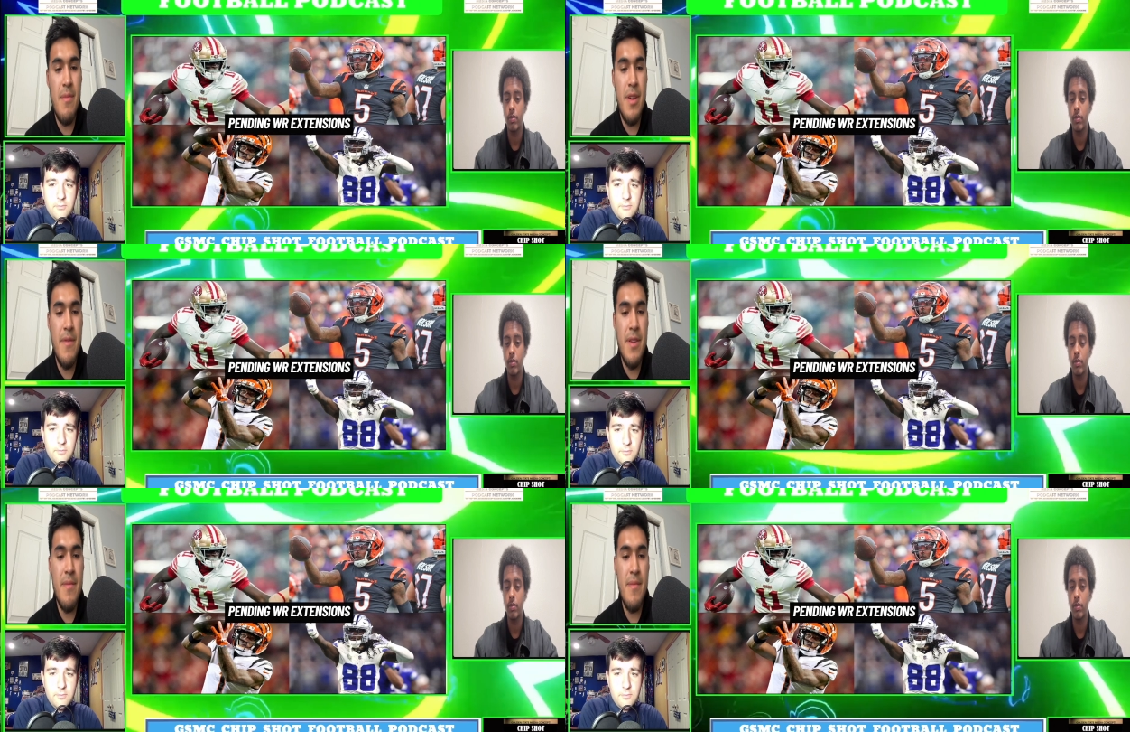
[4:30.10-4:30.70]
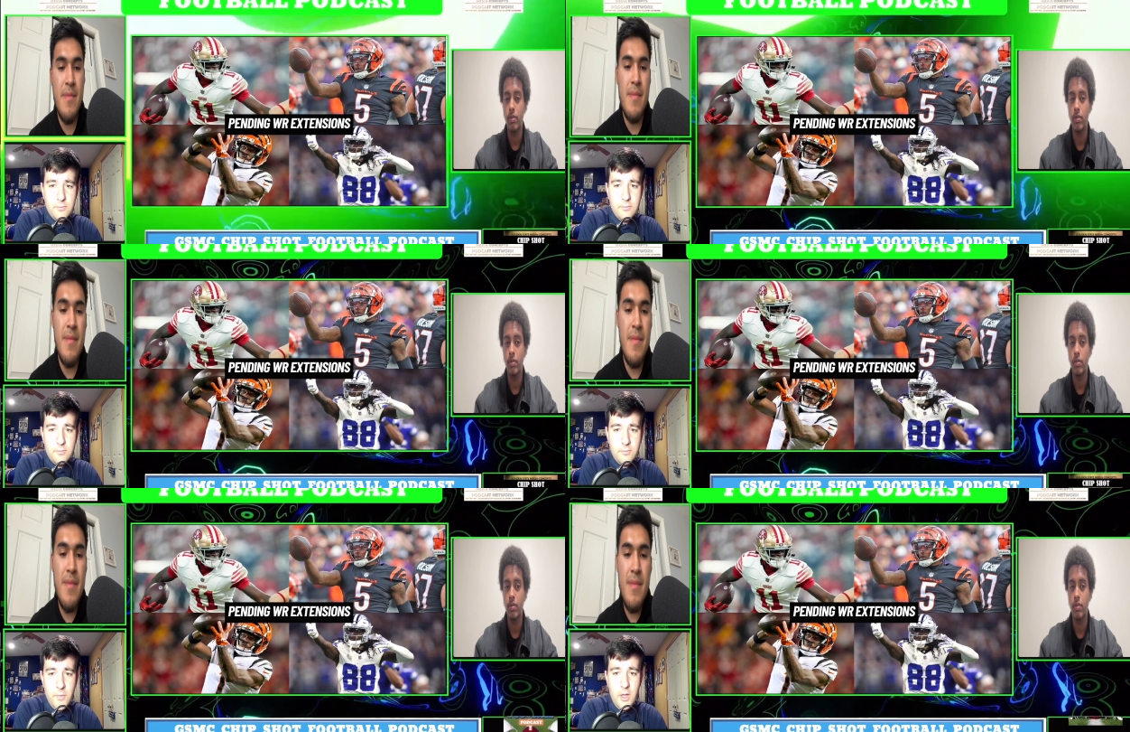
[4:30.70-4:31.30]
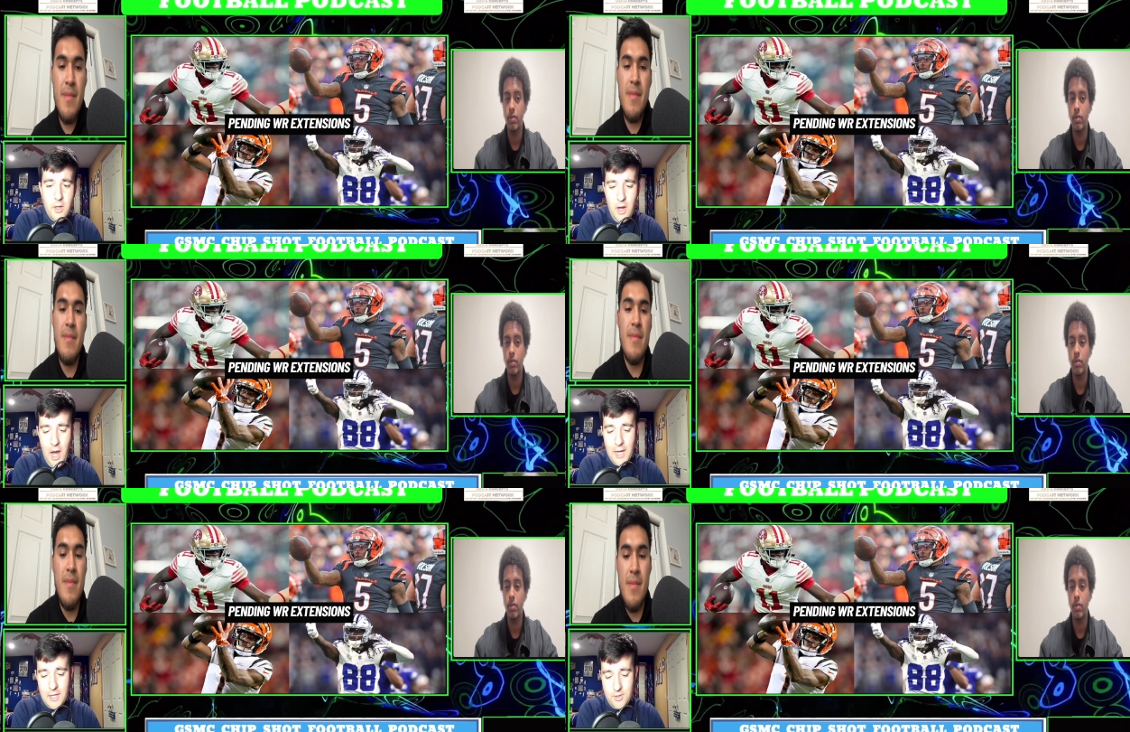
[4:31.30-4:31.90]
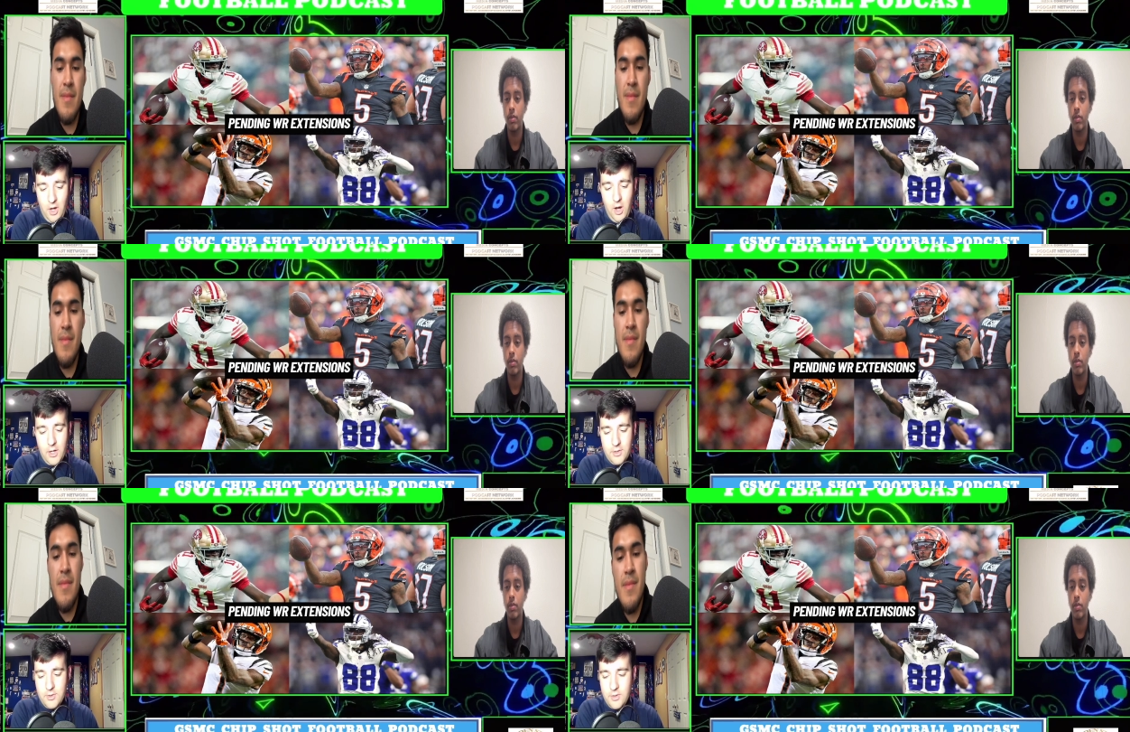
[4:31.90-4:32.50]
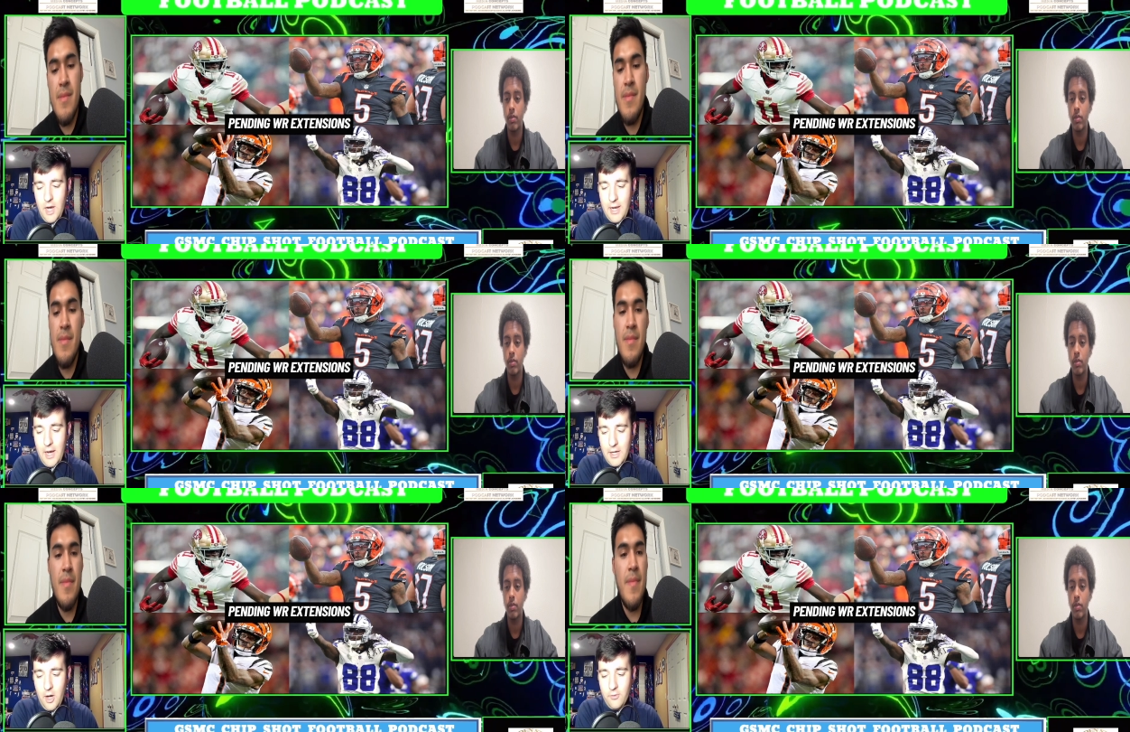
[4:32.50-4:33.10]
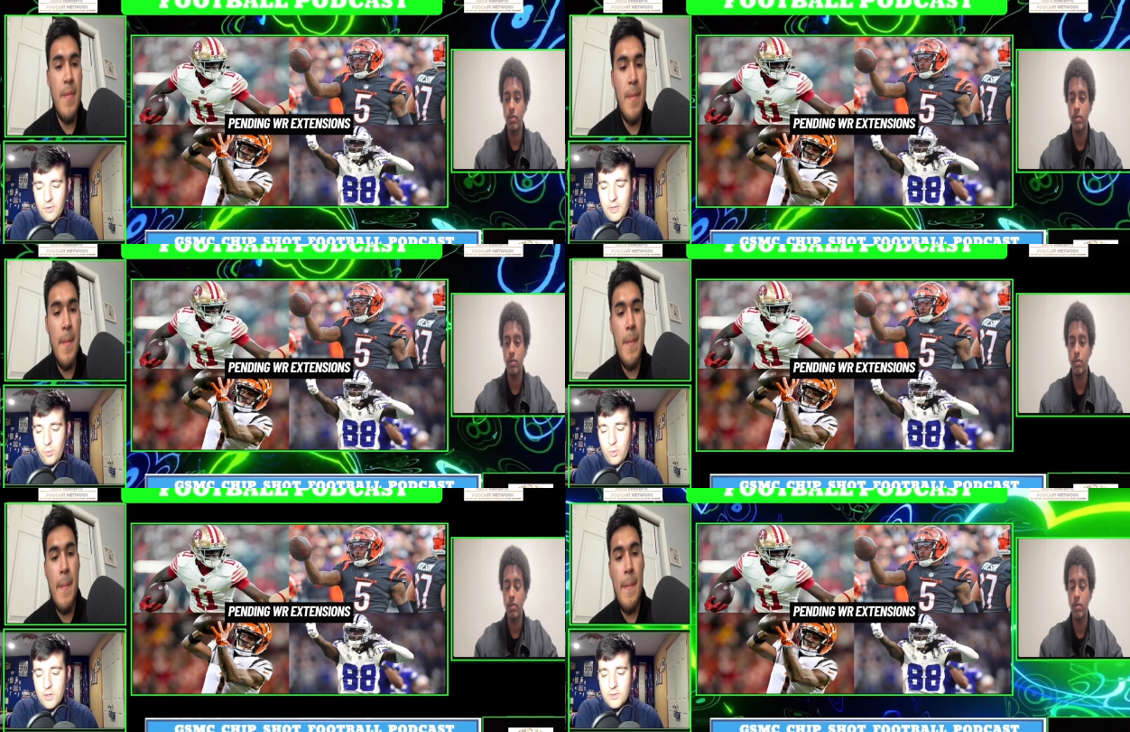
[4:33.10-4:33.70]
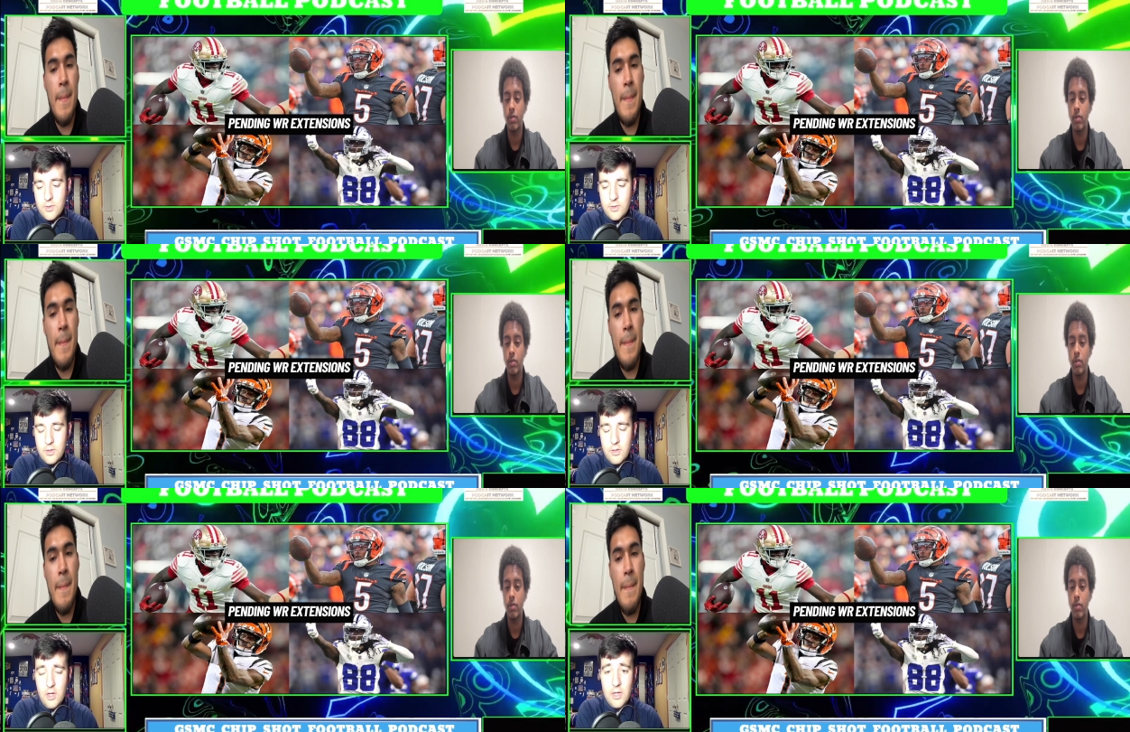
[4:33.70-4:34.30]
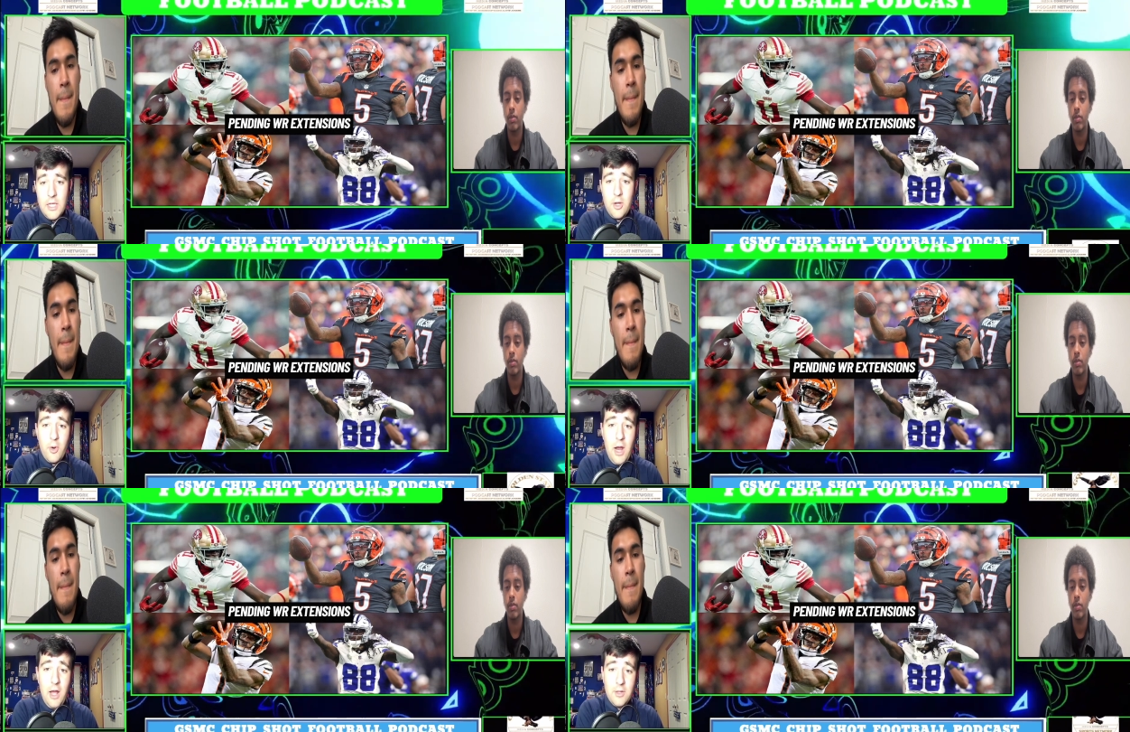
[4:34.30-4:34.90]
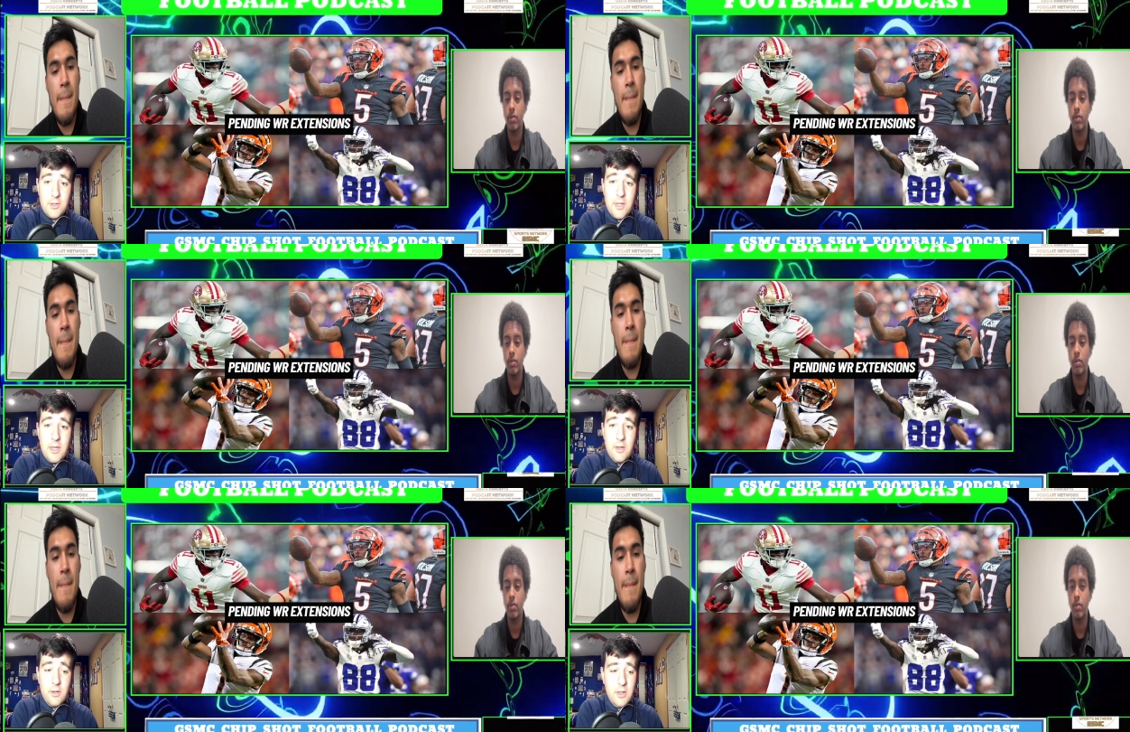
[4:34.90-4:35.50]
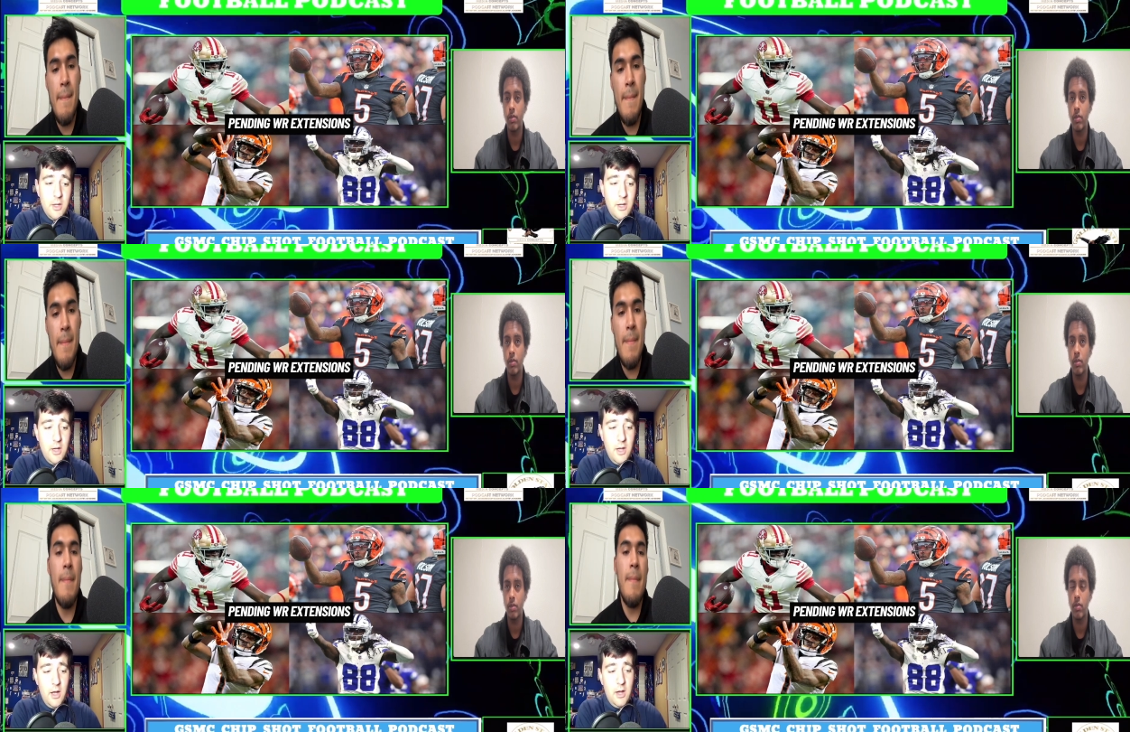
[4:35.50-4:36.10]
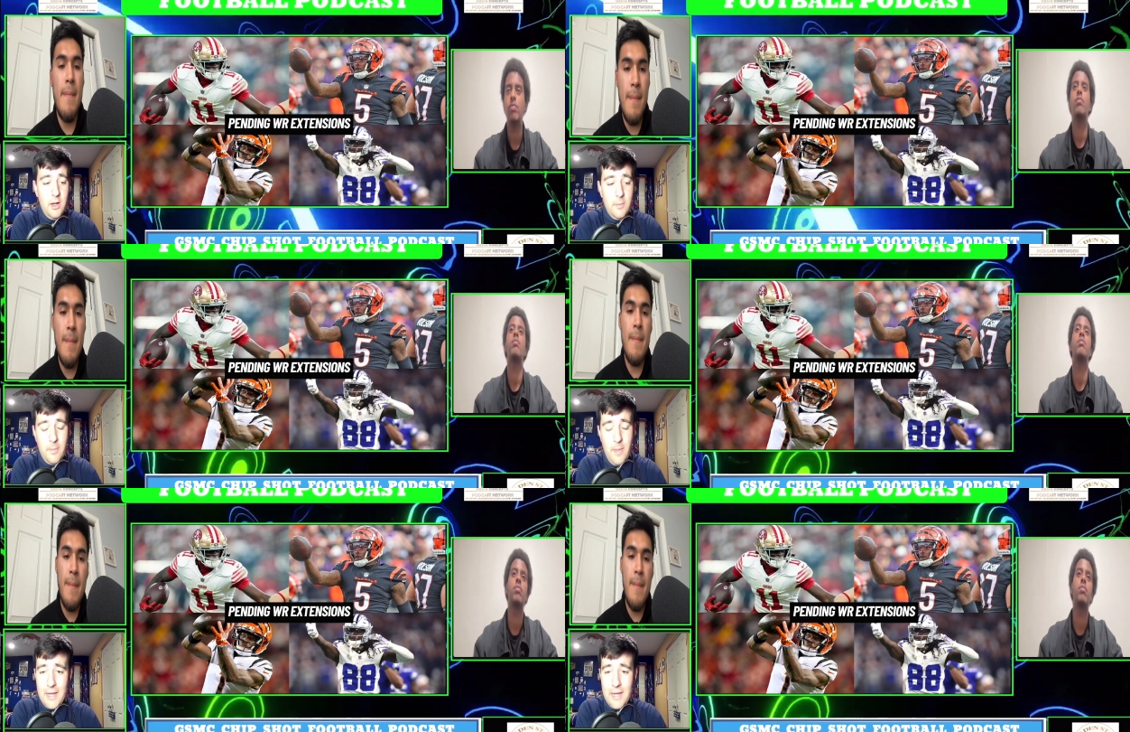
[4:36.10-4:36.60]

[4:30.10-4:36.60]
Speaker 1: maybe?
Speaker 2: I guess because uh, I, I covered it, was a Nico Collins deal. Um, I